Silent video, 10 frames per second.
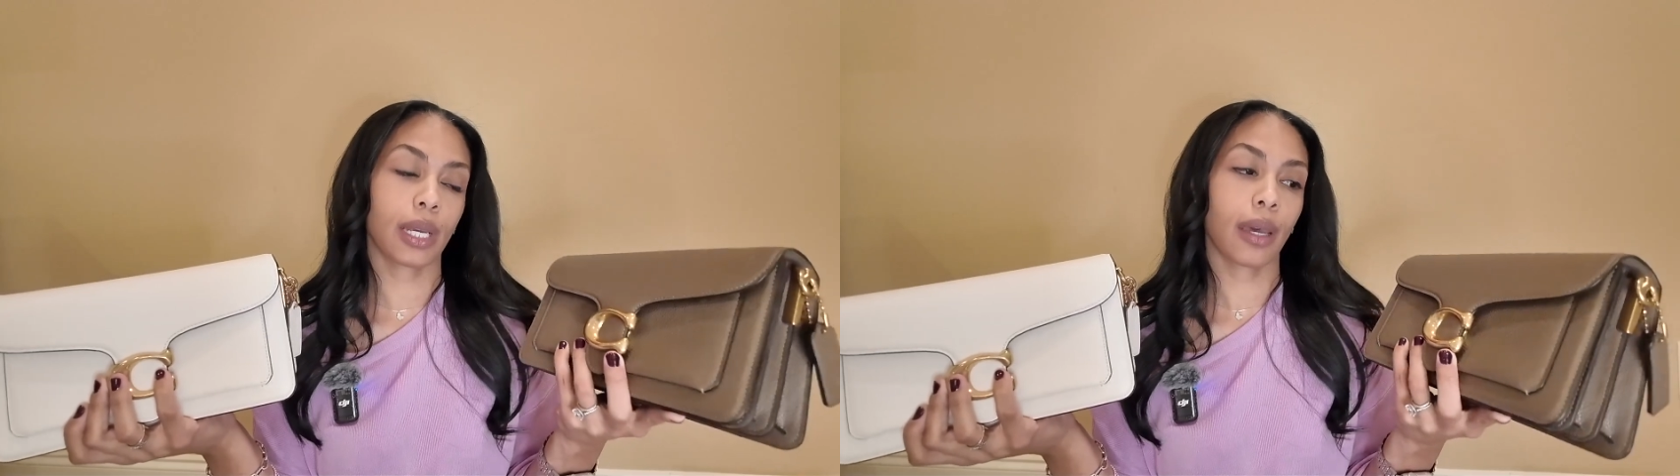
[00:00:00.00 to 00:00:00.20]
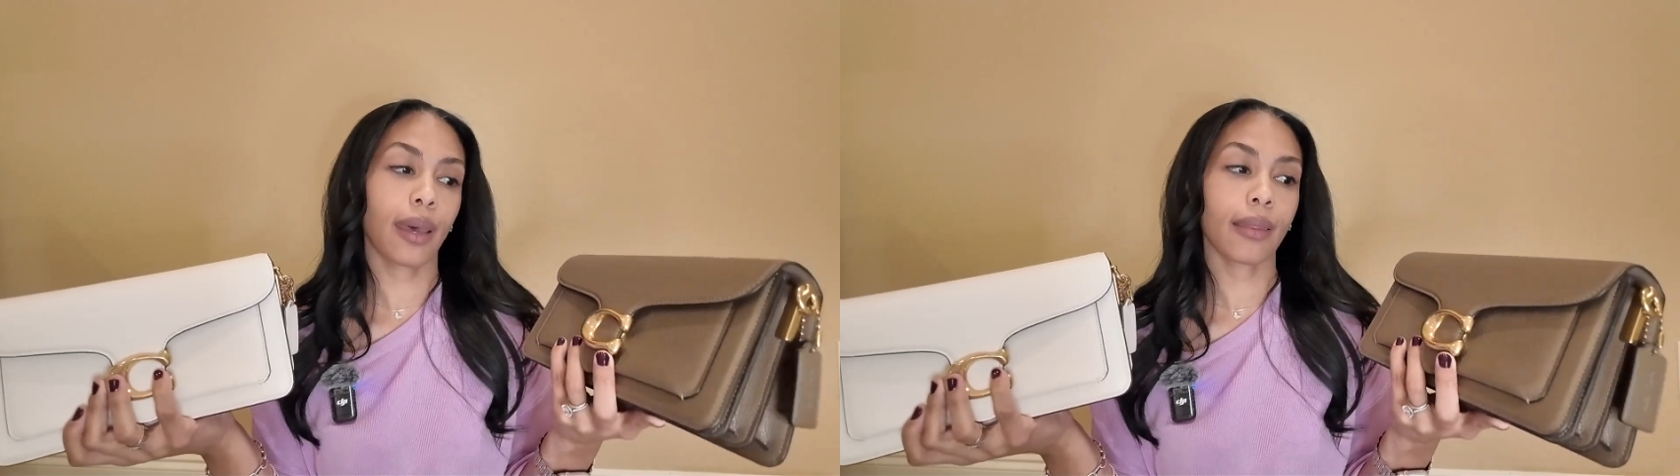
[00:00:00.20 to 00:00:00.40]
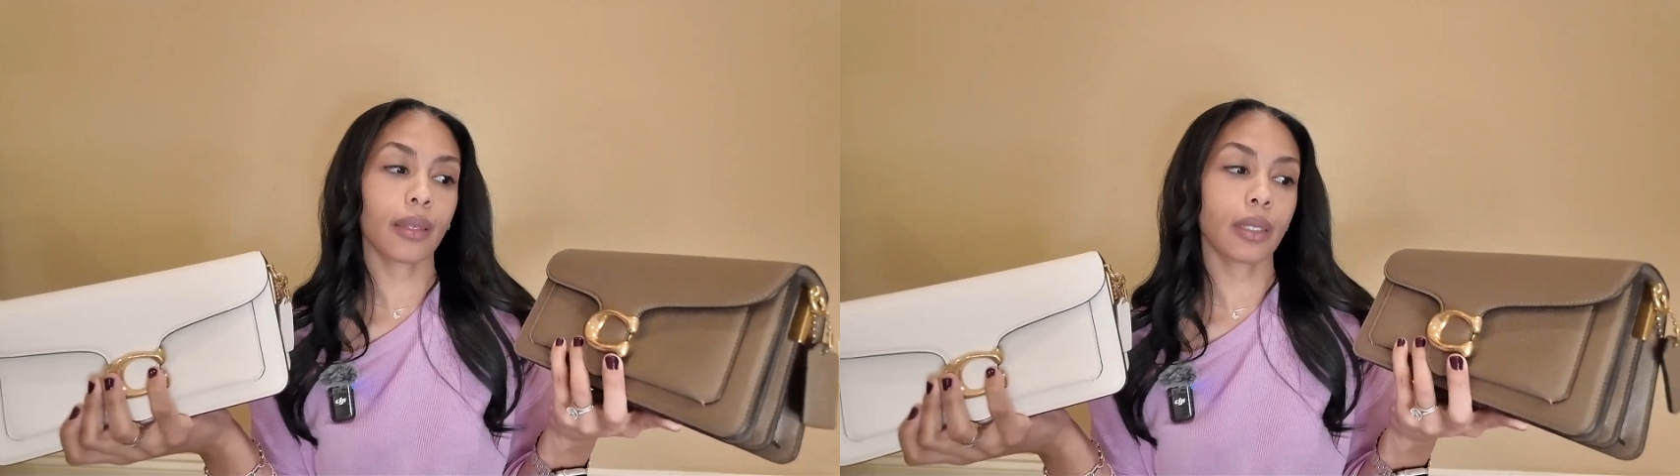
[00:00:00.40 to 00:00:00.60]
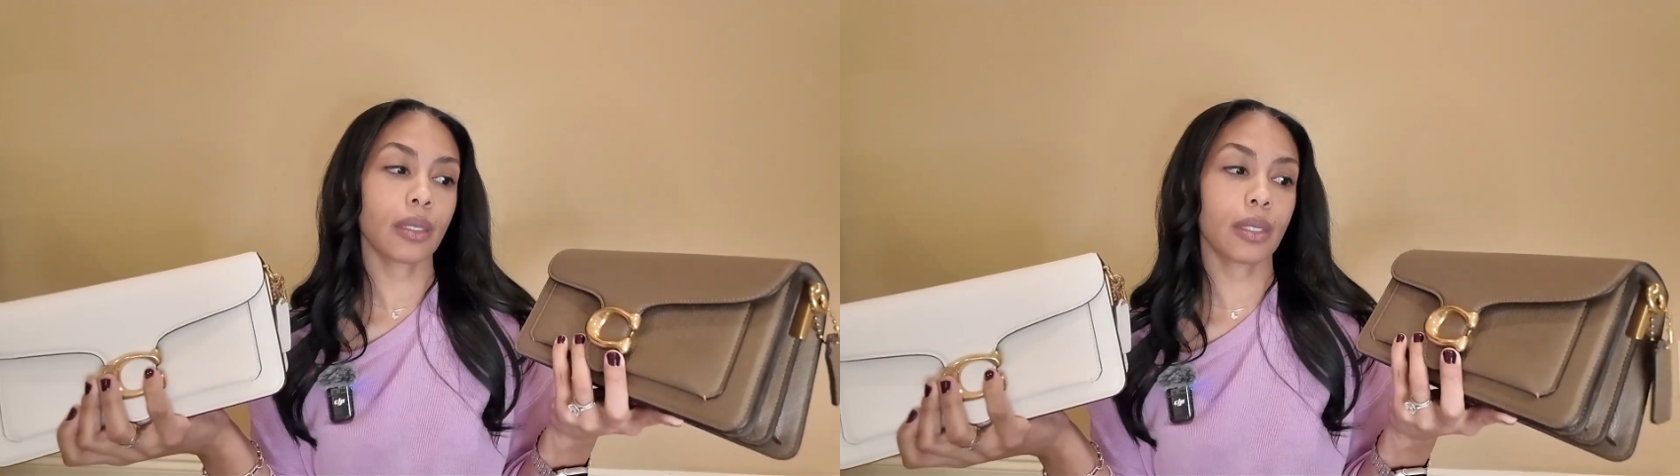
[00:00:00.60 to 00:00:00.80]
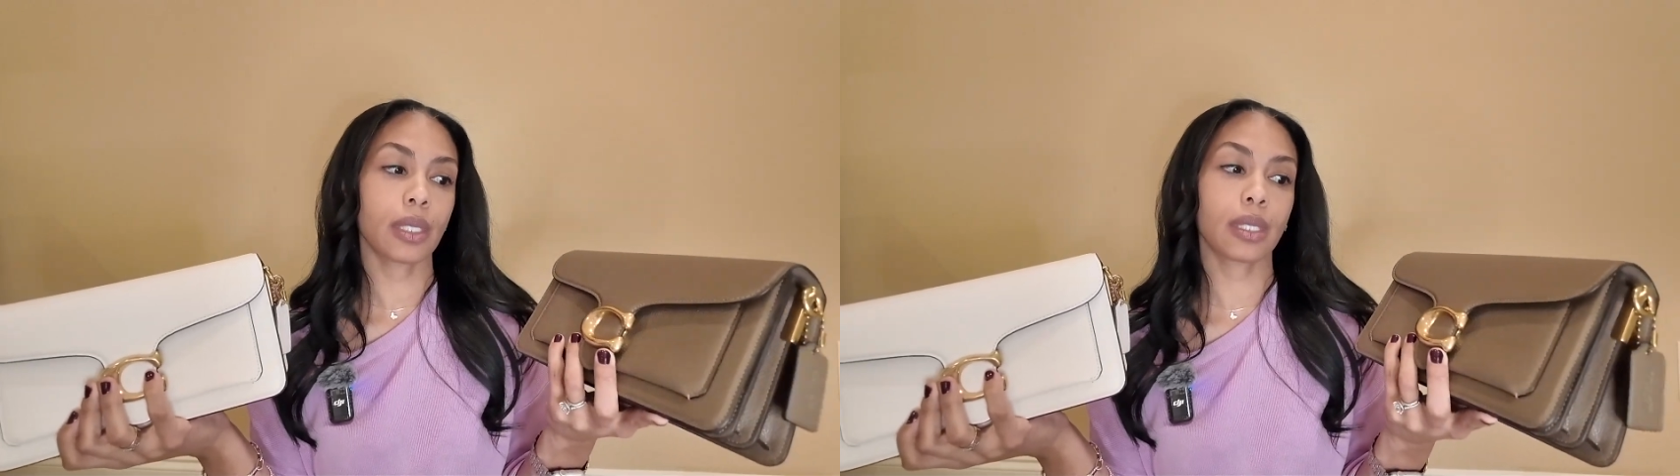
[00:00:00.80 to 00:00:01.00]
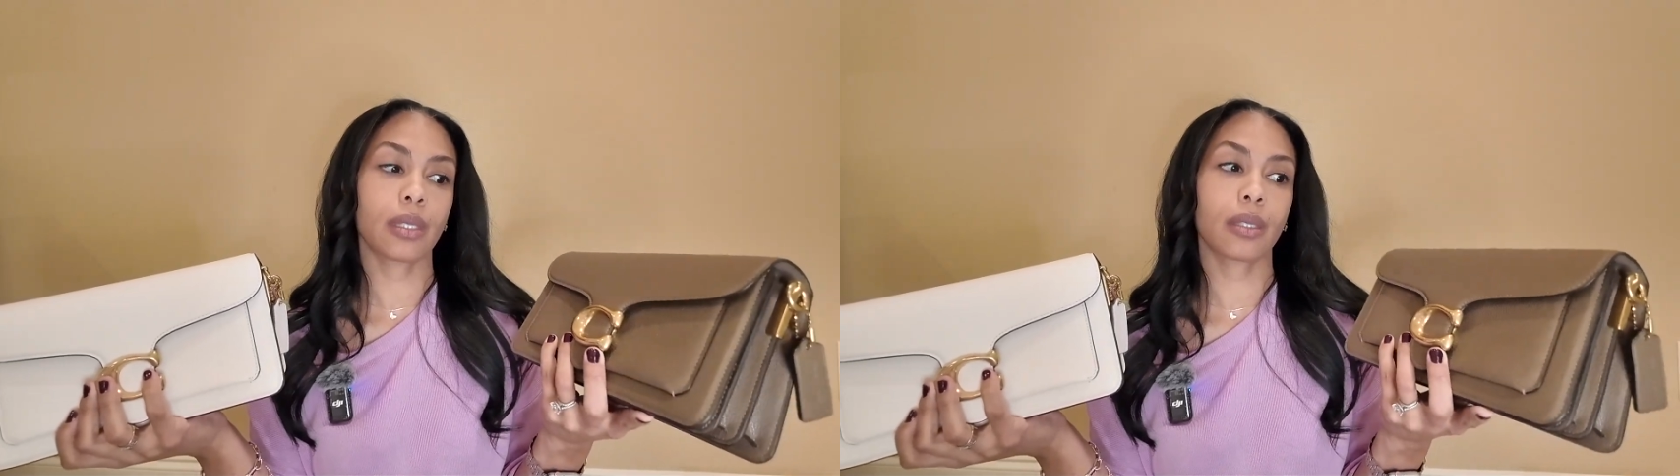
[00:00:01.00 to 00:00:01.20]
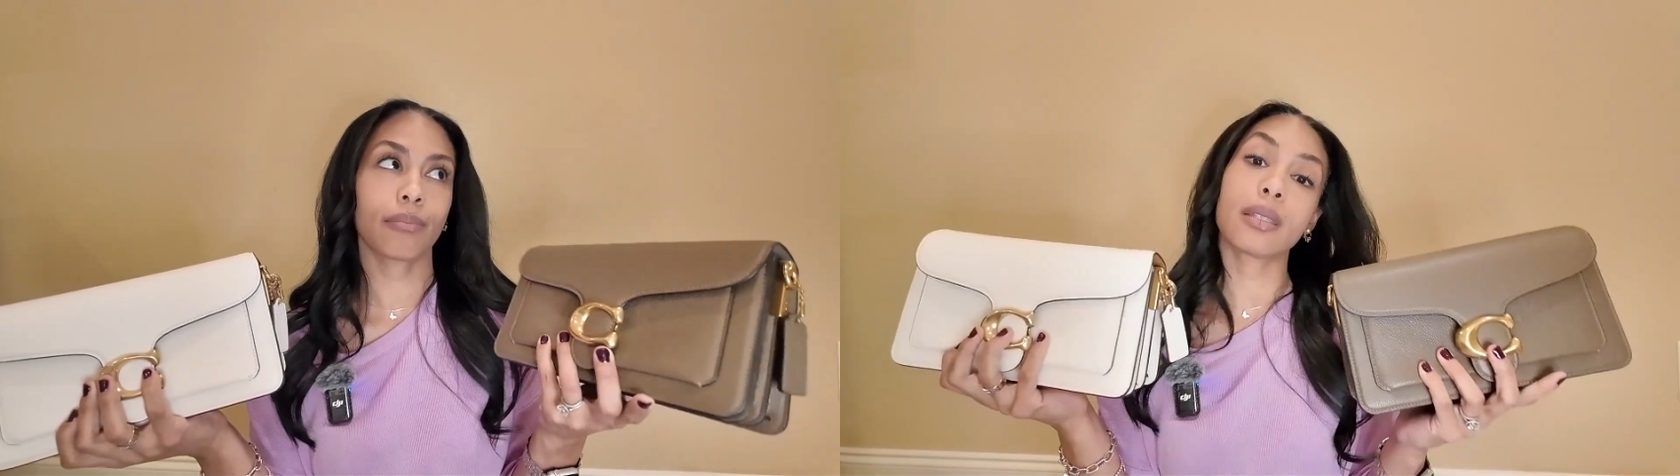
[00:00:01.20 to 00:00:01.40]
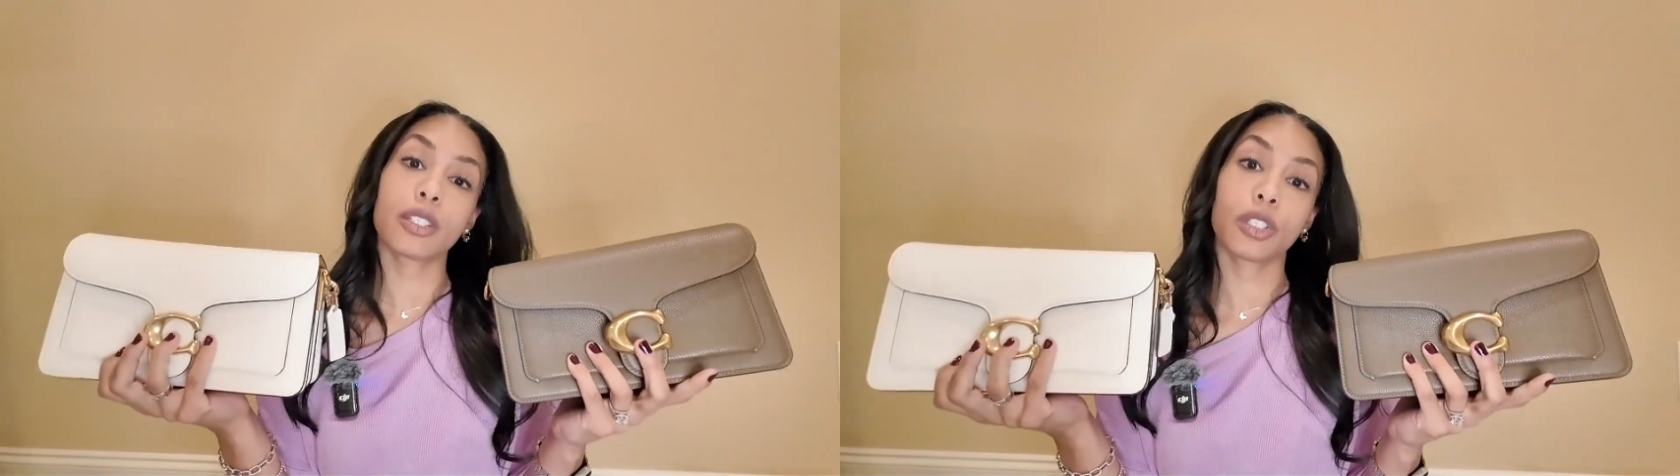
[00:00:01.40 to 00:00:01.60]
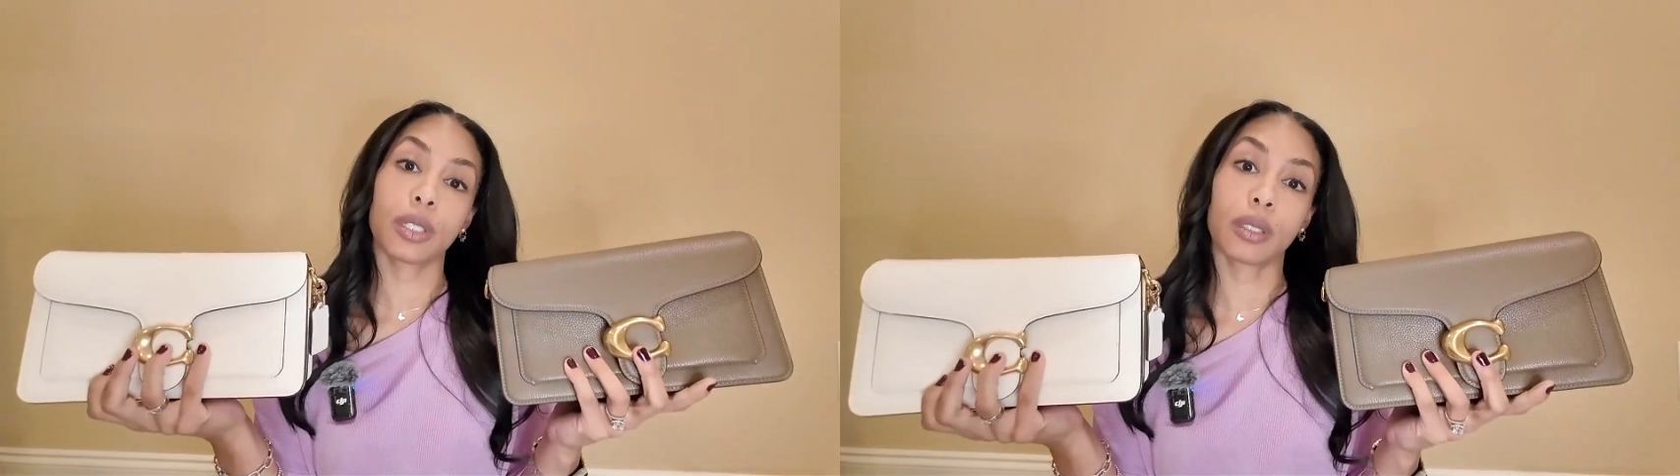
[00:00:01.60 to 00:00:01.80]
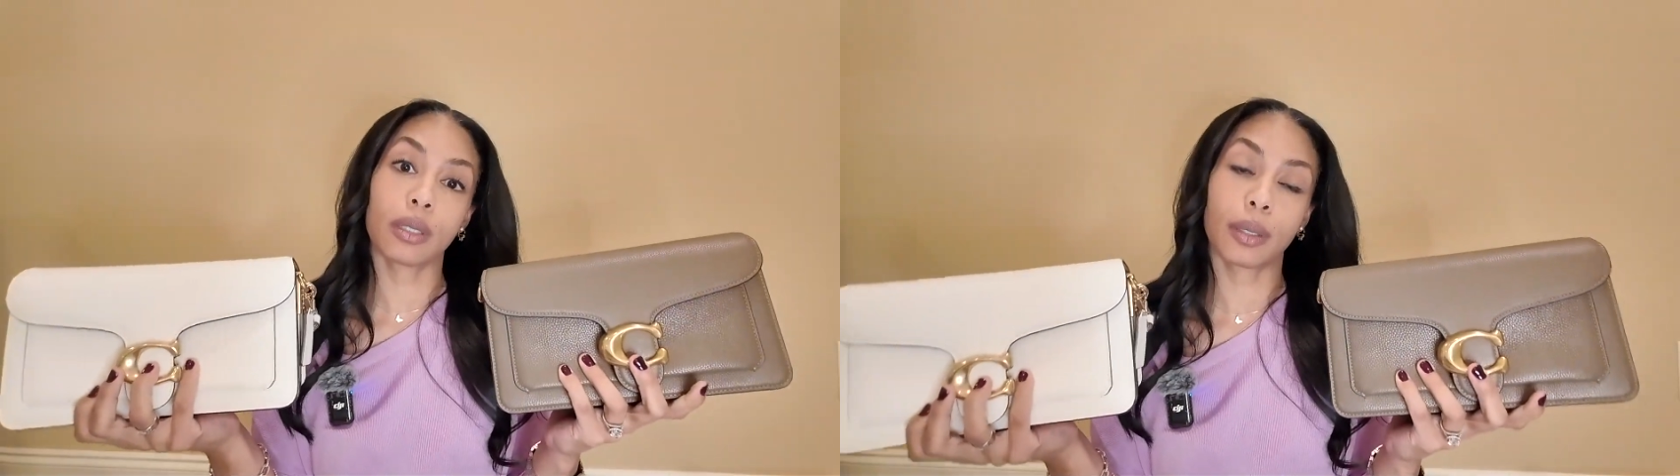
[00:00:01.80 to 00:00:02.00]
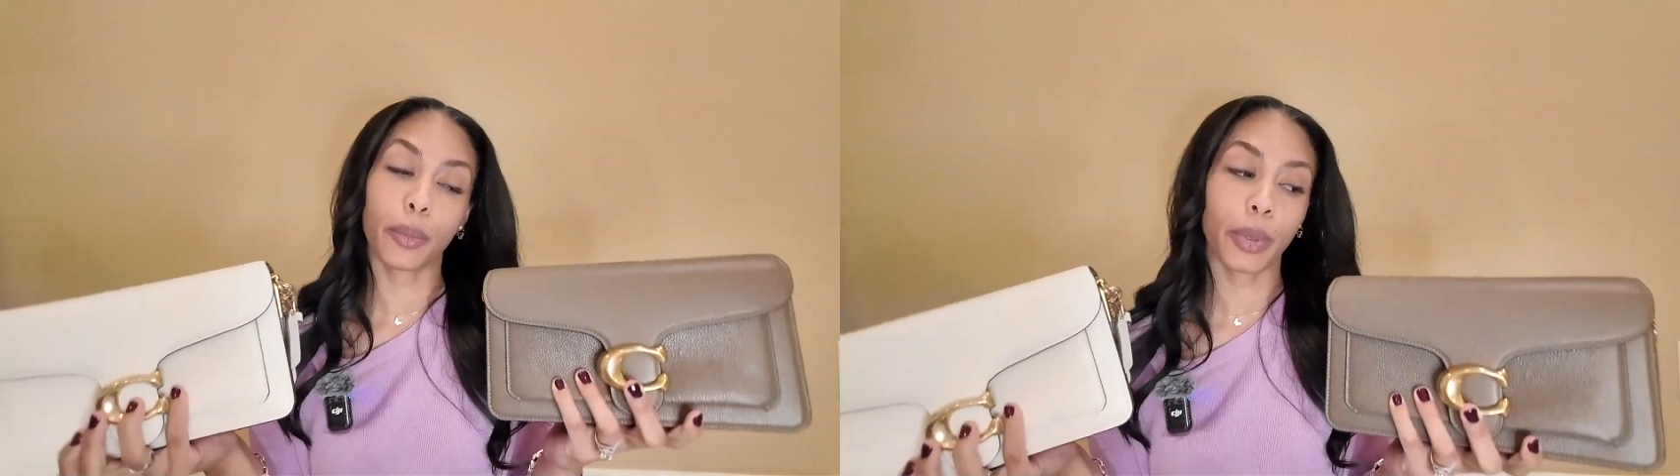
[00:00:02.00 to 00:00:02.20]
I got these this year.